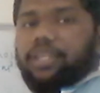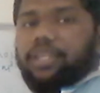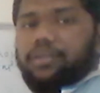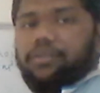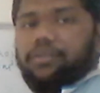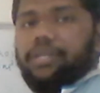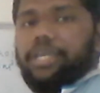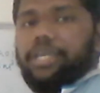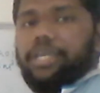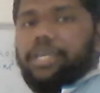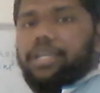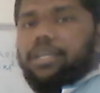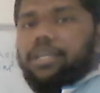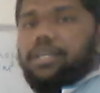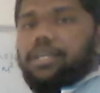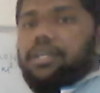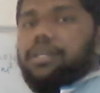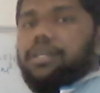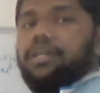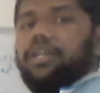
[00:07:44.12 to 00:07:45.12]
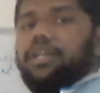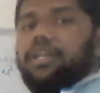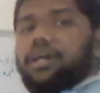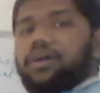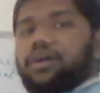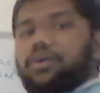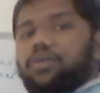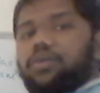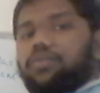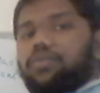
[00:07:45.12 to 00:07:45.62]
Okay,
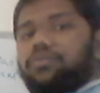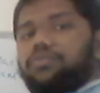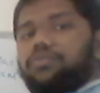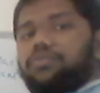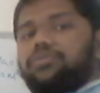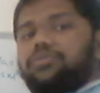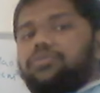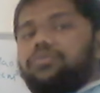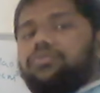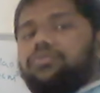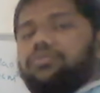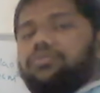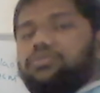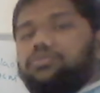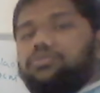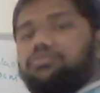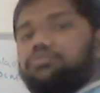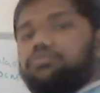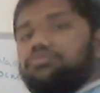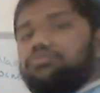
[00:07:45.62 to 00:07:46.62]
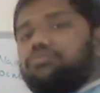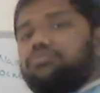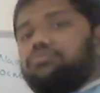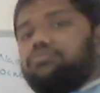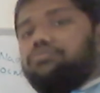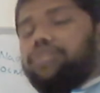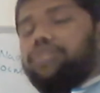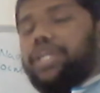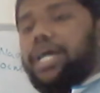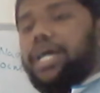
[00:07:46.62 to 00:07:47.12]
now
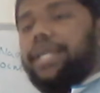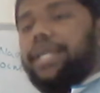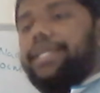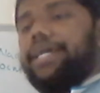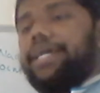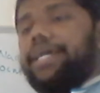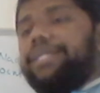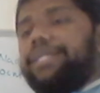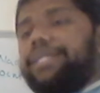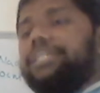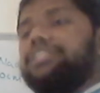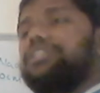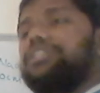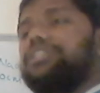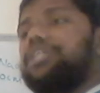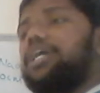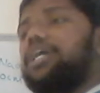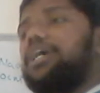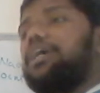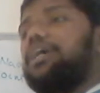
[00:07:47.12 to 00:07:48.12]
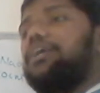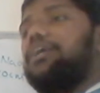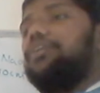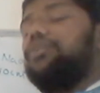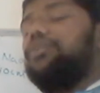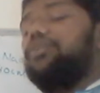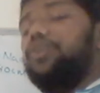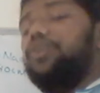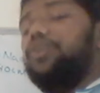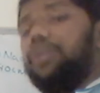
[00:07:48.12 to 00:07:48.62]
the idea is
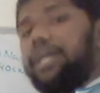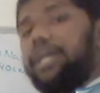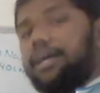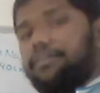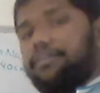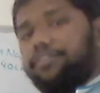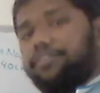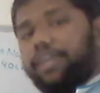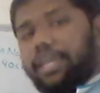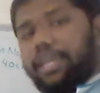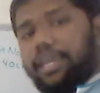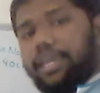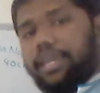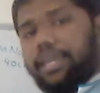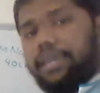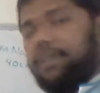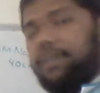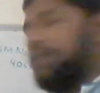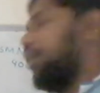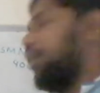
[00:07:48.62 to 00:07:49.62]
you don't have Ka,